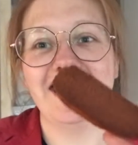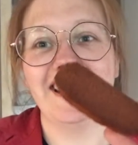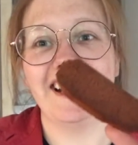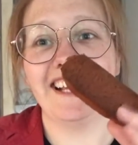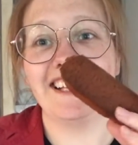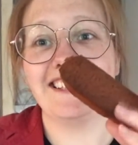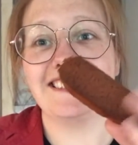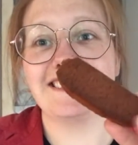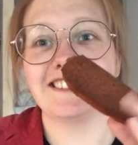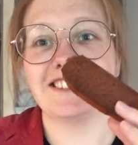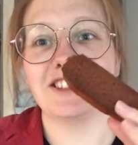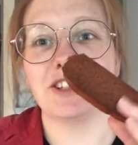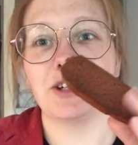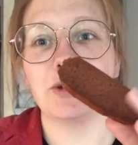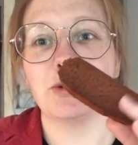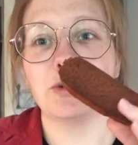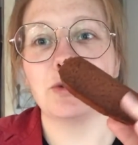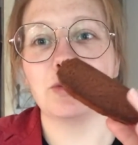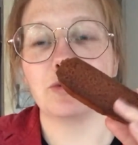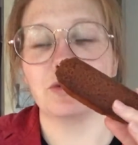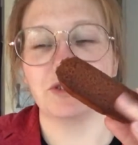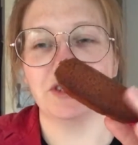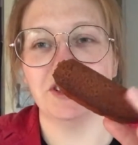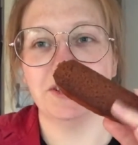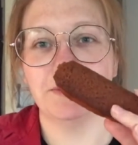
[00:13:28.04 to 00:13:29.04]
It's so
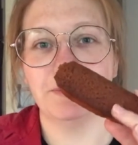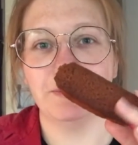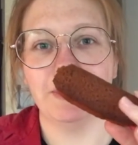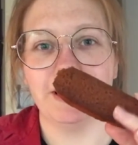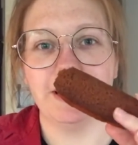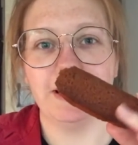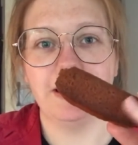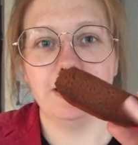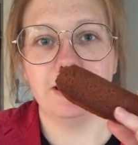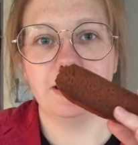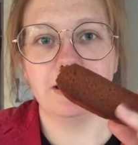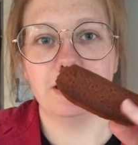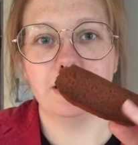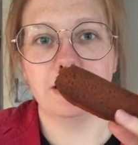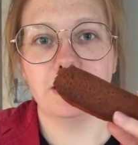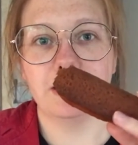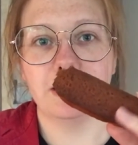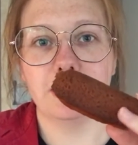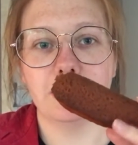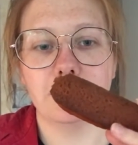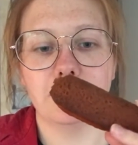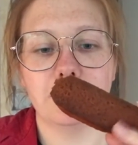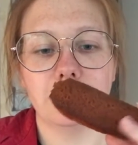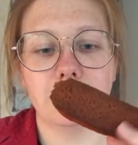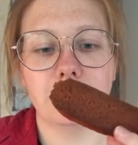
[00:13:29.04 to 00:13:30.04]
crispy
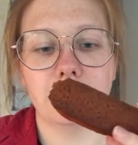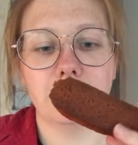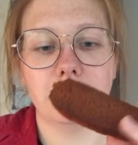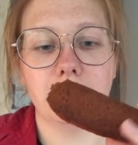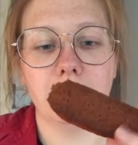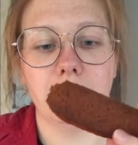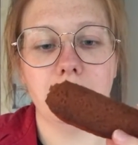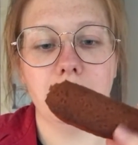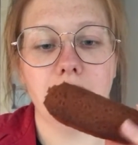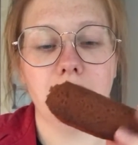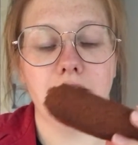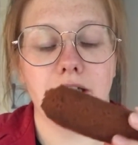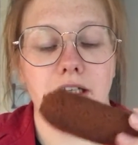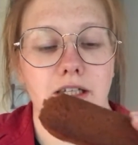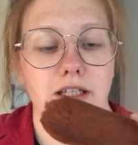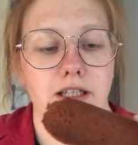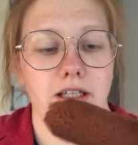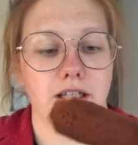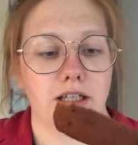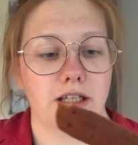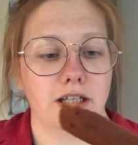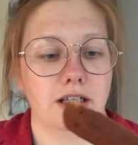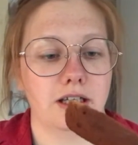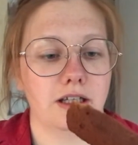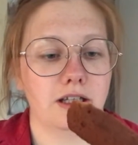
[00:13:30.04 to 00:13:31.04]
and
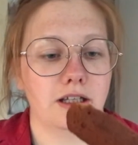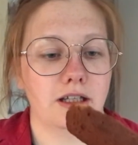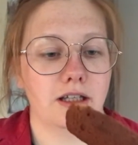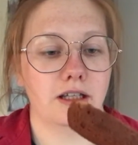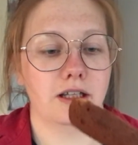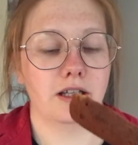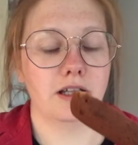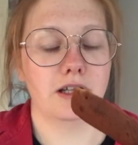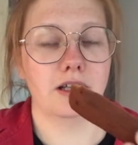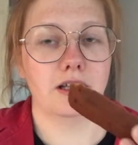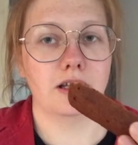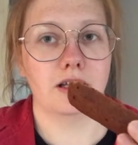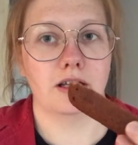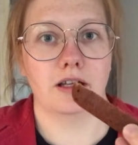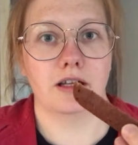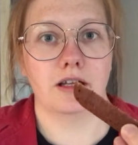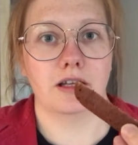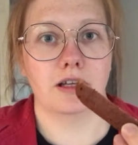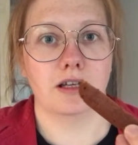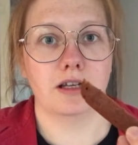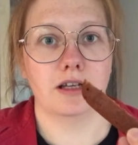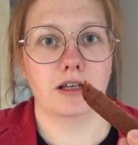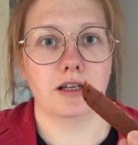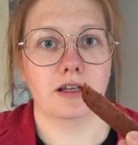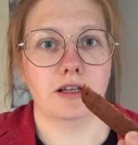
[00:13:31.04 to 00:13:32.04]
like
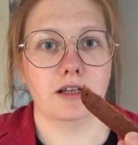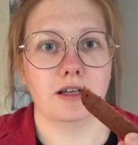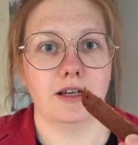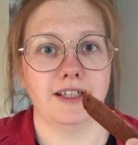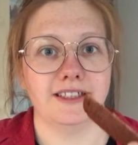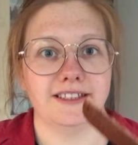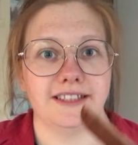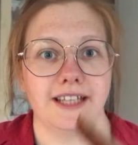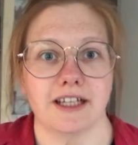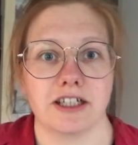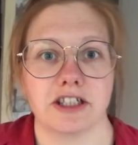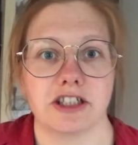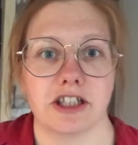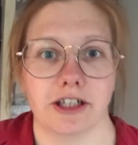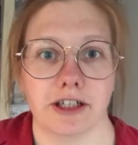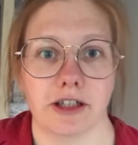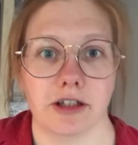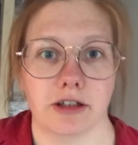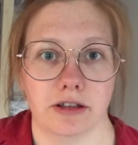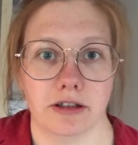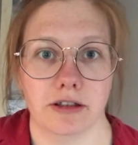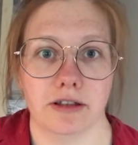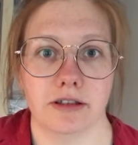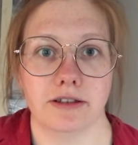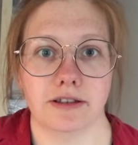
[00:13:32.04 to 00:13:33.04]
it's actually
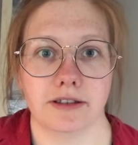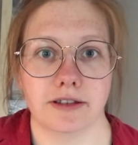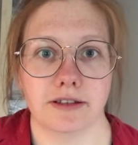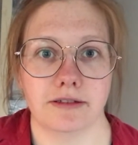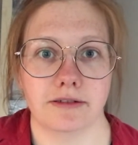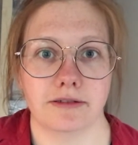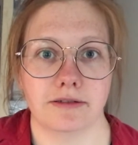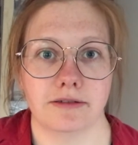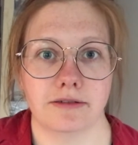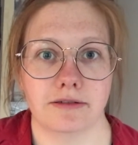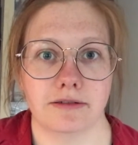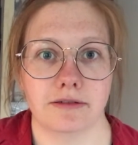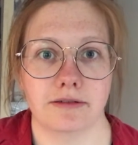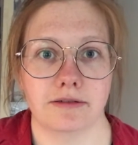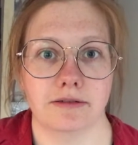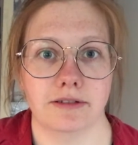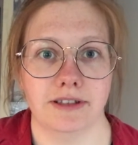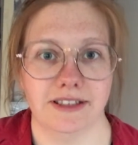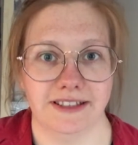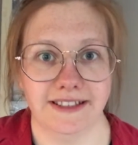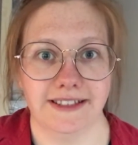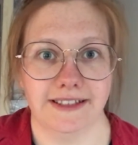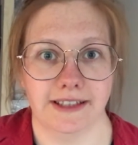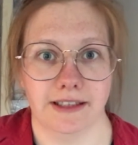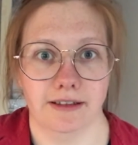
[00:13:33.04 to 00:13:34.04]
cooked
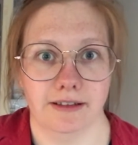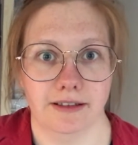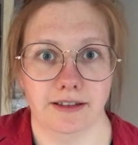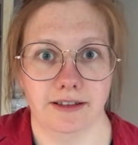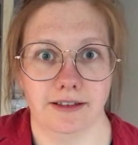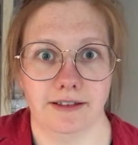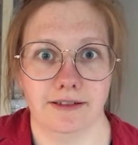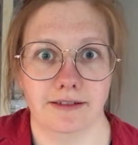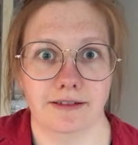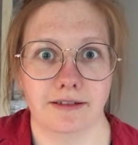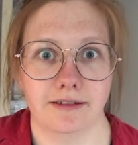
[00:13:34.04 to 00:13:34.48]
inside.